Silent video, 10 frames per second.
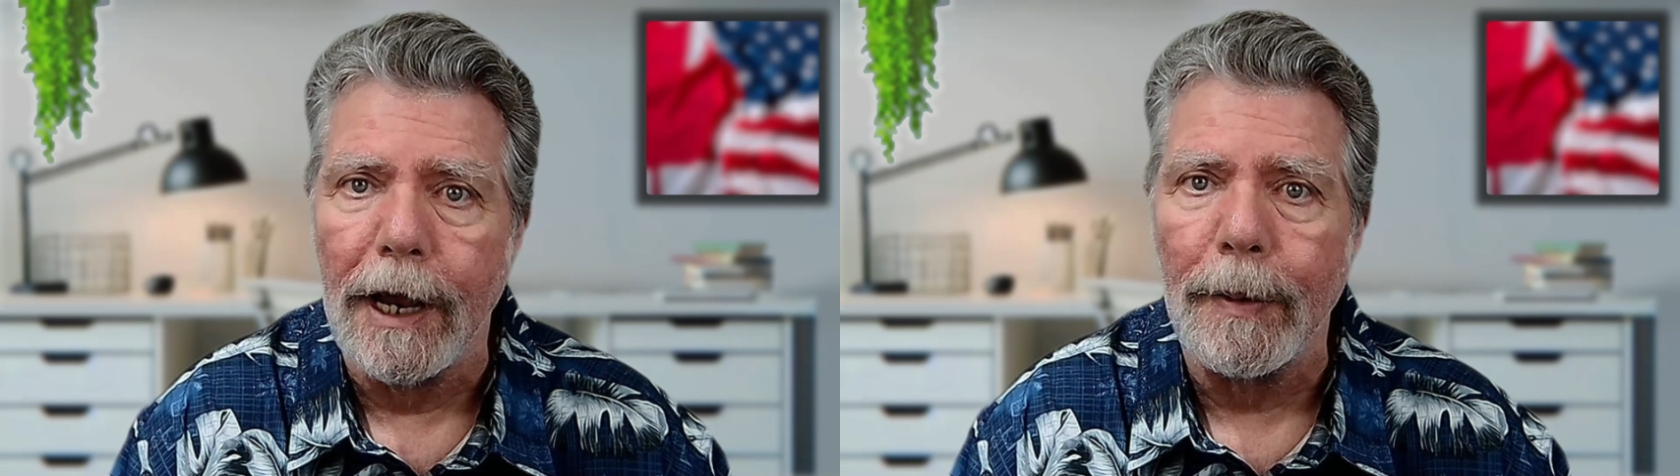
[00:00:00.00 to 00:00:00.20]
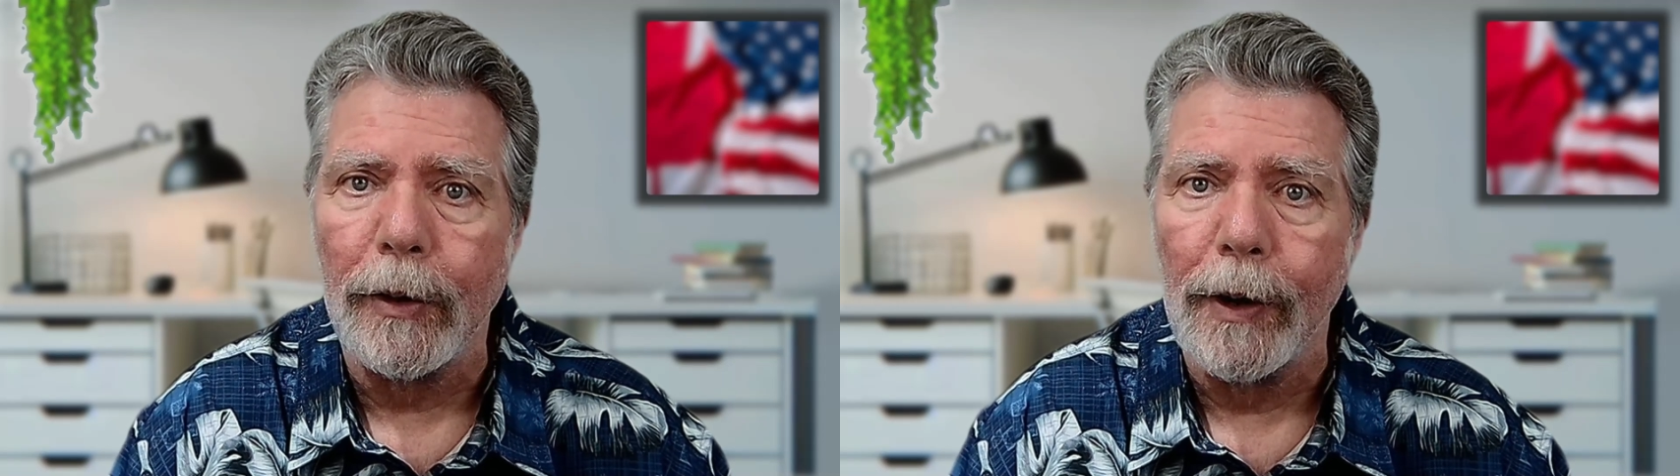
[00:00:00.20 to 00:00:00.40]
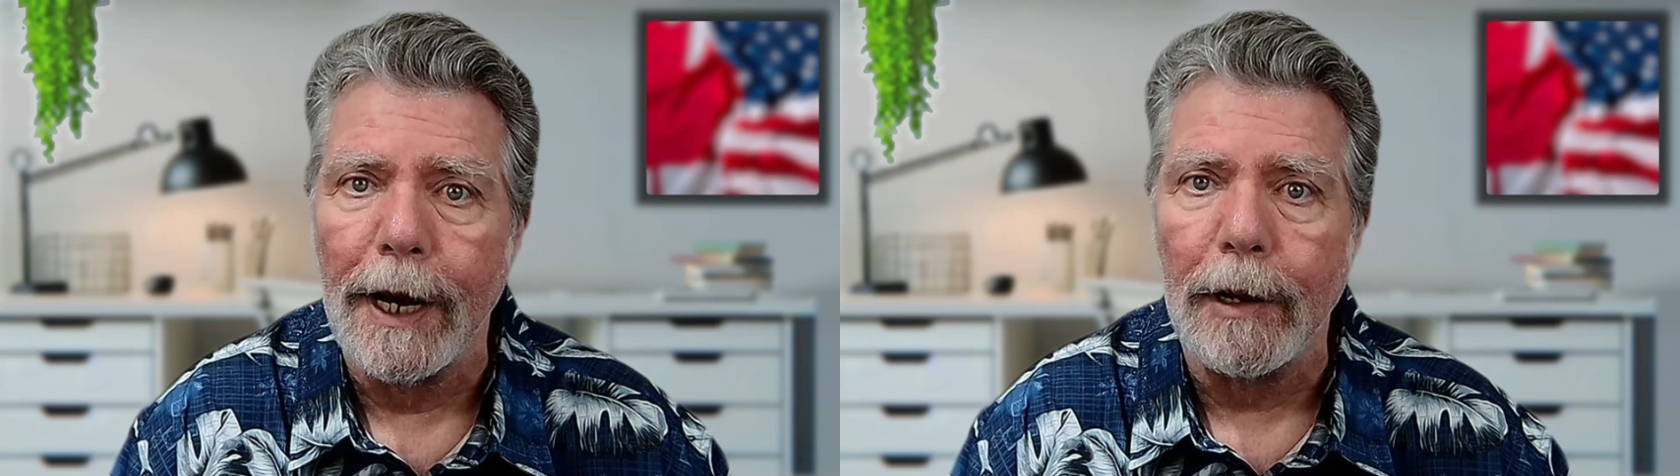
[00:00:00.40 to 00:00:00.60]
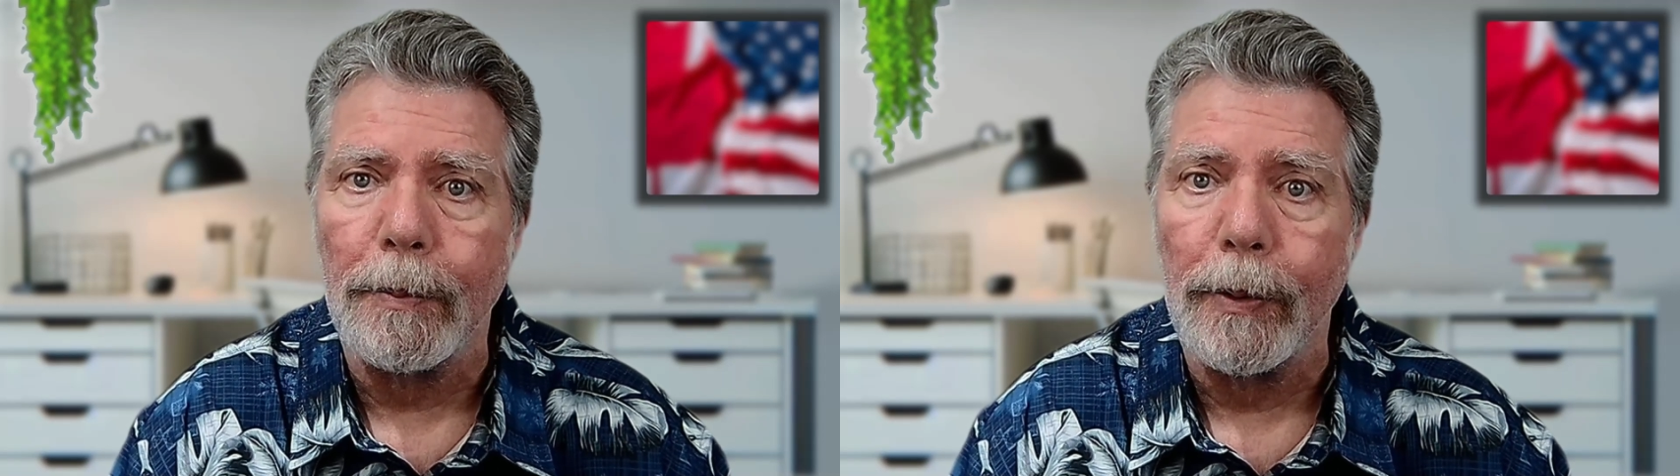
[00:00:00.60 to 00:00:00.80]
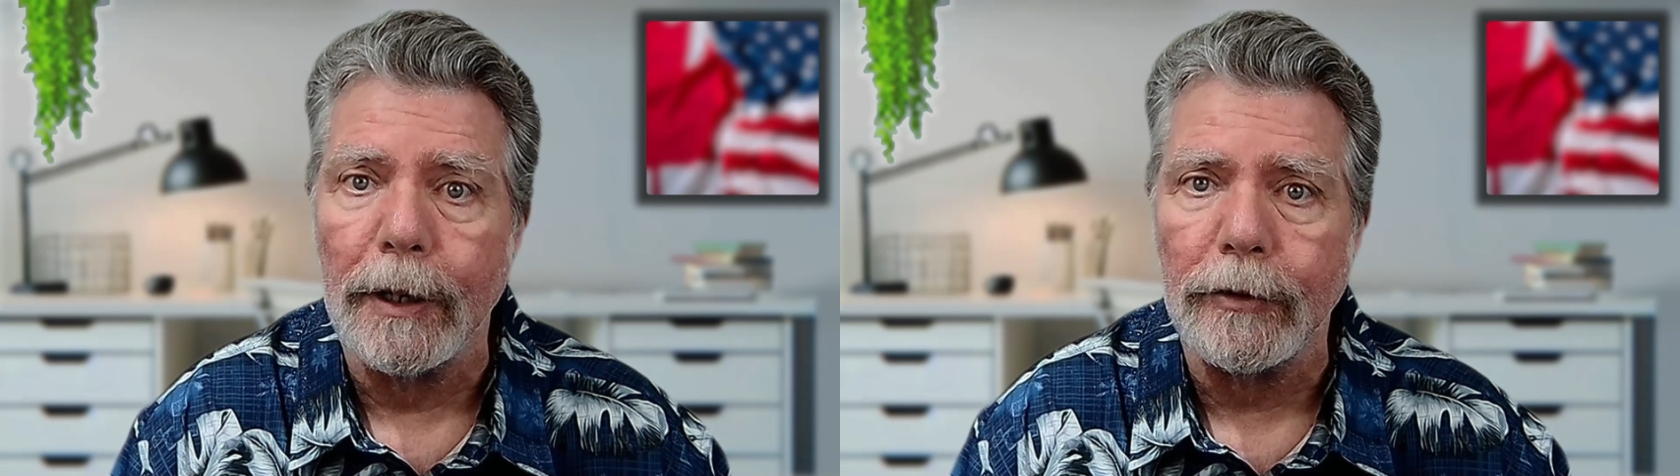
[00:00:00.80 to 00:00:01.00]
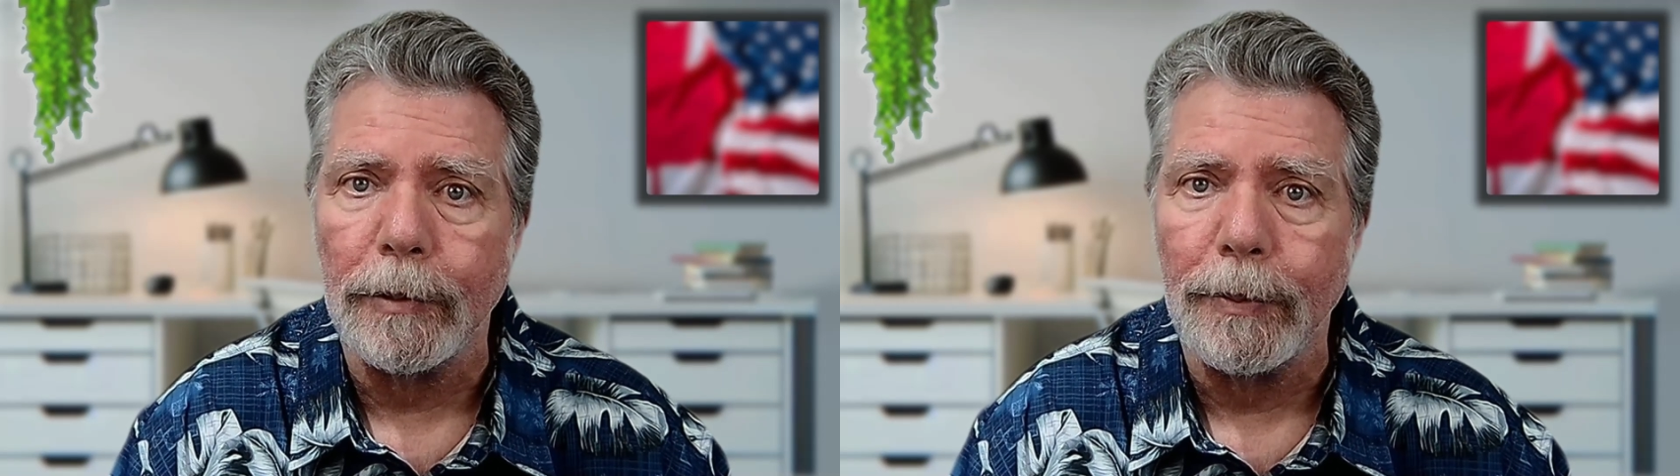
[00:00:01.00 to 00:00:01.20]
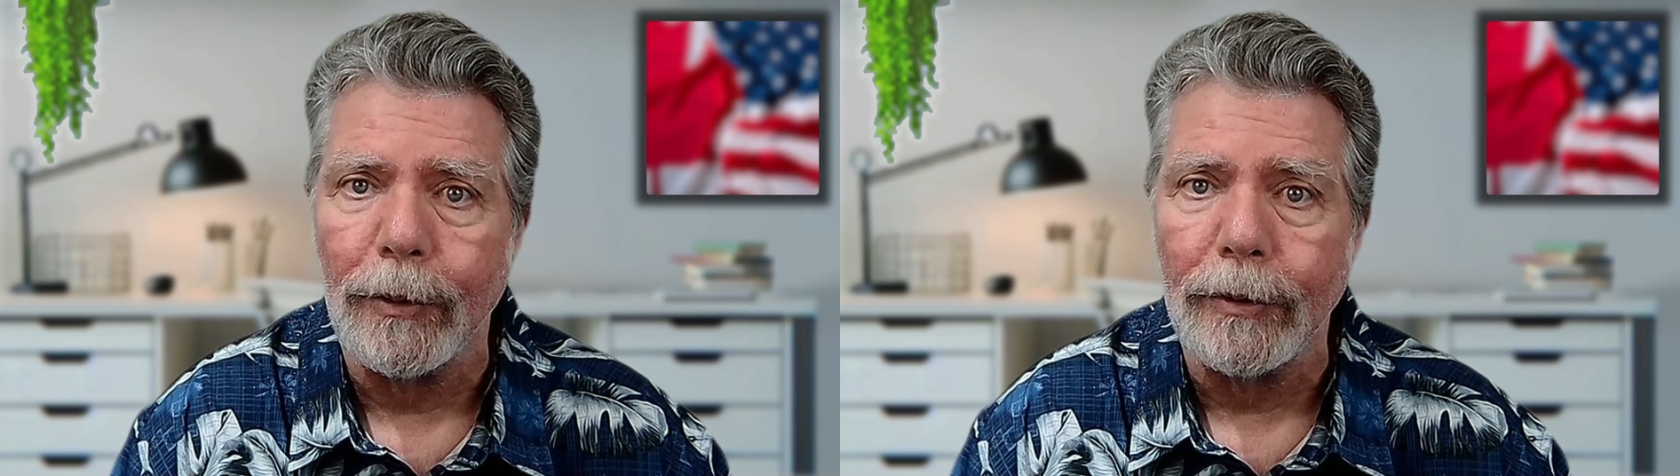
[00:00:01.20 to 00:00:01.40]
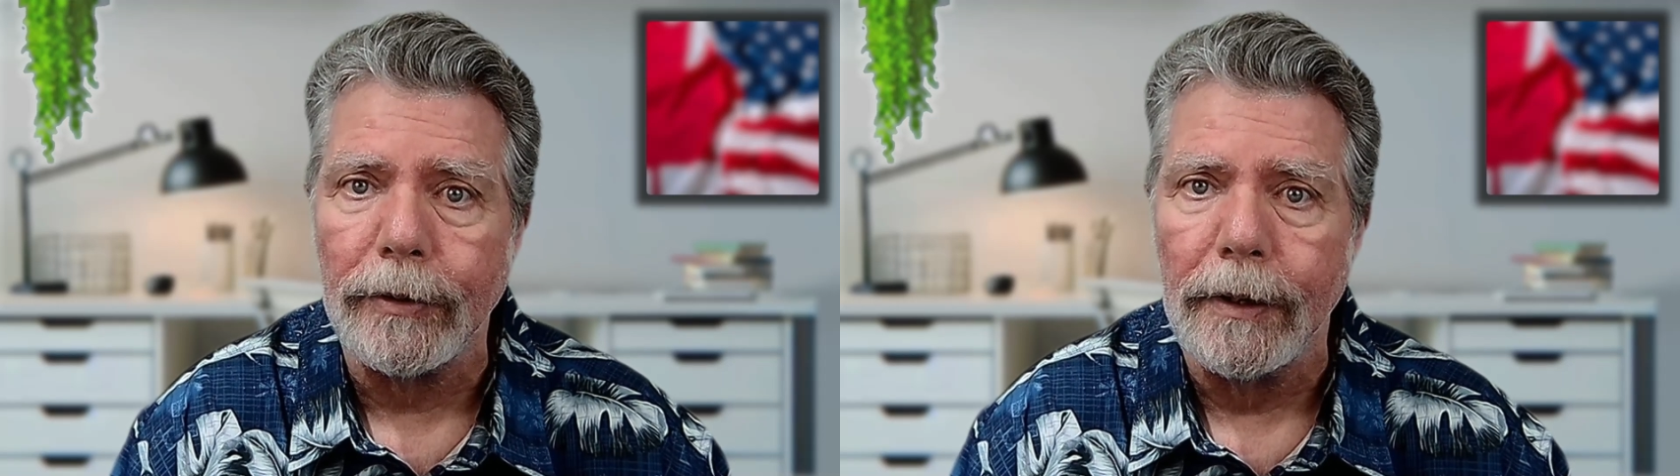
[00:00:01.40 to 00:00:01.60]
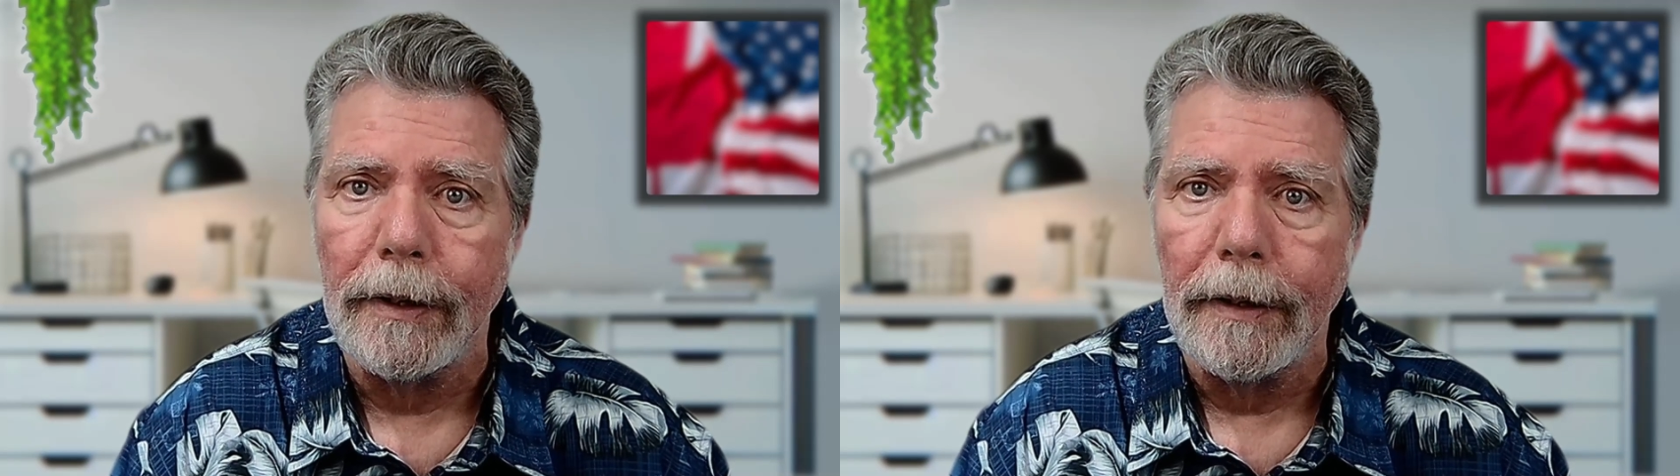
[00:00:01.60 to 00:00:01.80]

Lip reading: democratic principles,